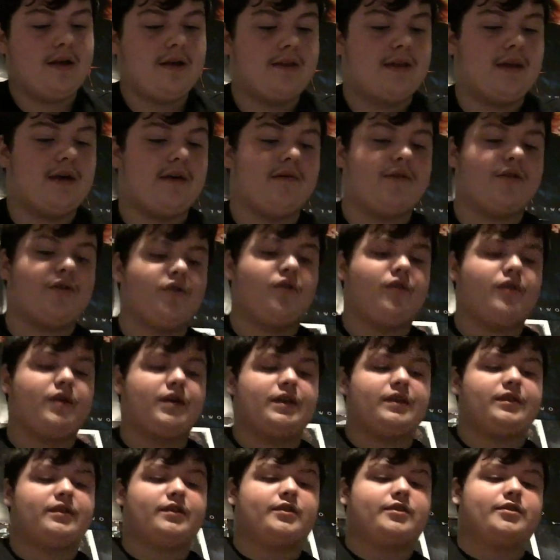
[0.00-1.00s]
They're
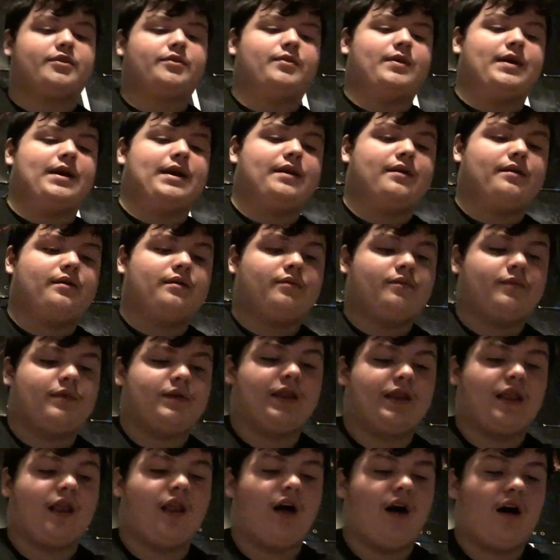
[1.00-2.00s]
annoying the twin
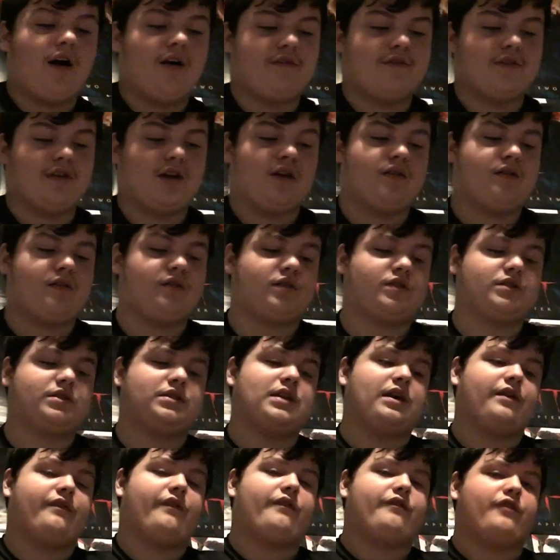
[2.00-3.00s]
with laughter, because
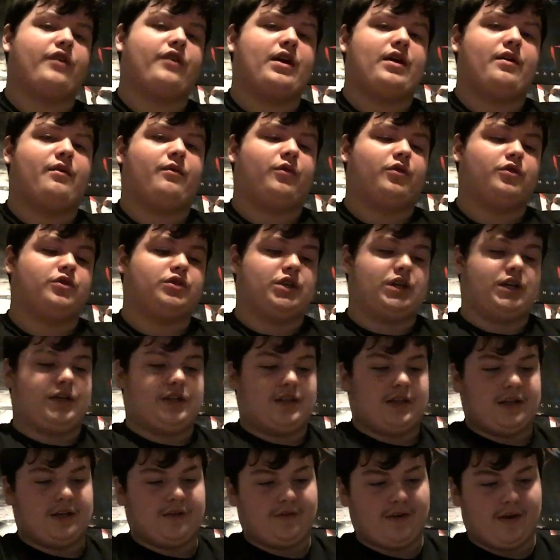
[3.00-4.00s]
the other three are watching
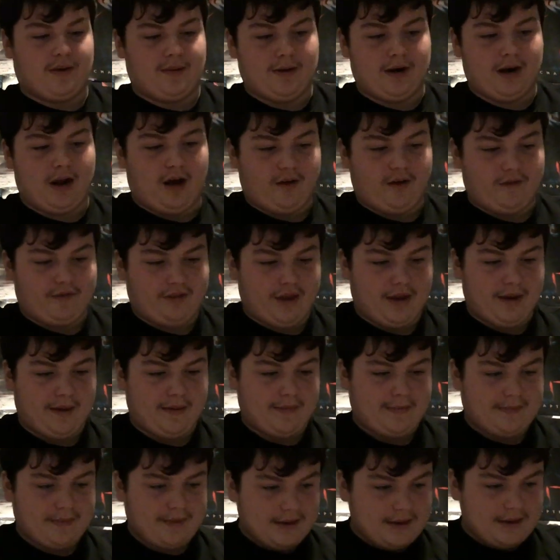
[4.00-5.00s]
this film and laughing.
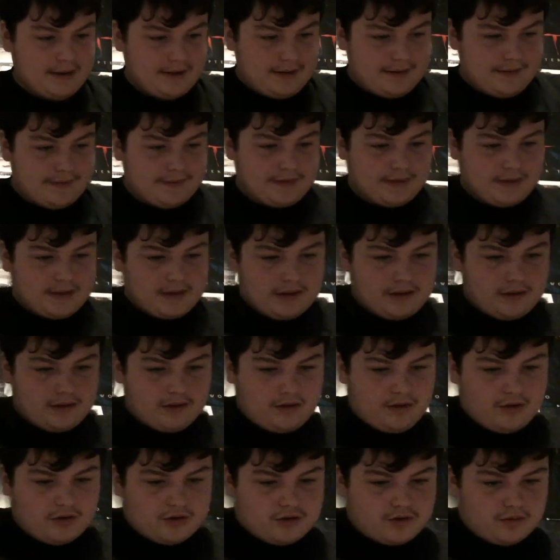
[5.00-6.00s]

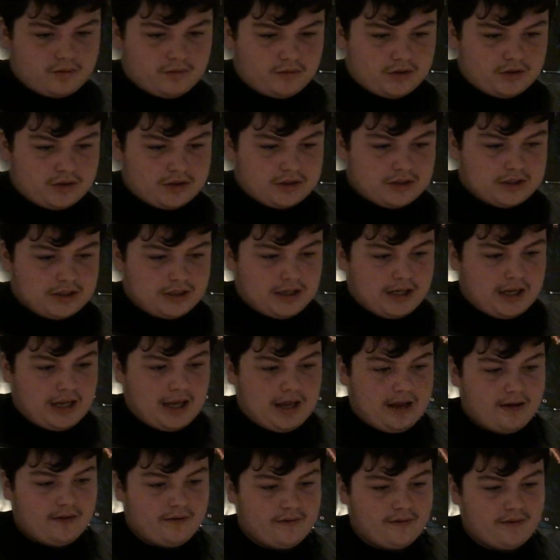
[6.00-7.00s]
Not want to
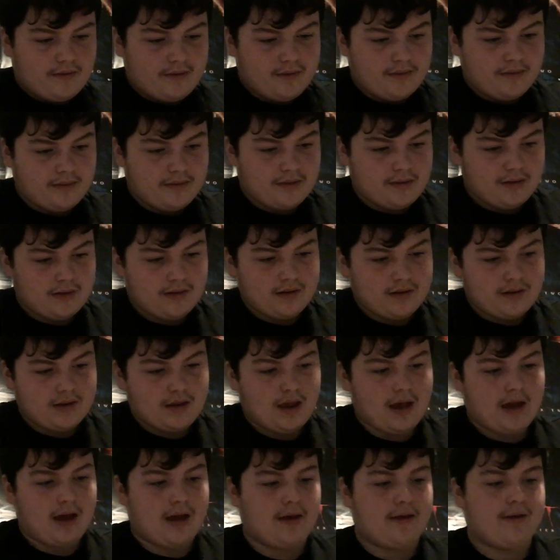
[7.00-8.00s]
leave,
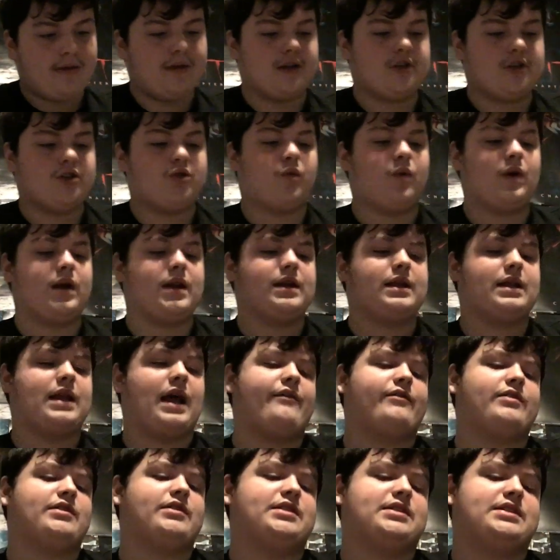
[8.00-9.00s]
the twin
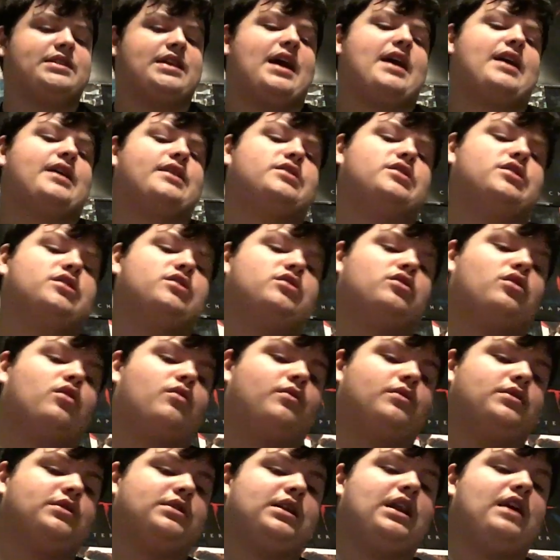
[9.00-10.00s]
having sex does not
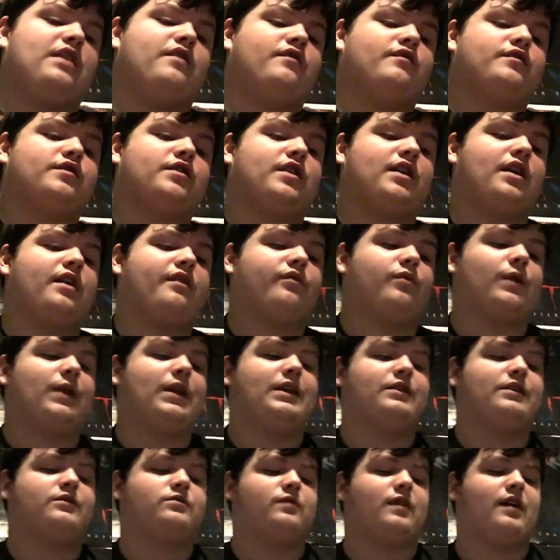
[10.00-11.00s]
want to leave, so the other one
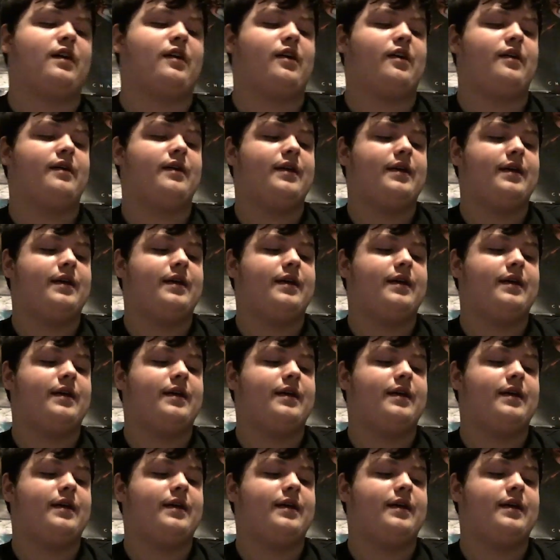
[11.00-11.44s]
leaves without her.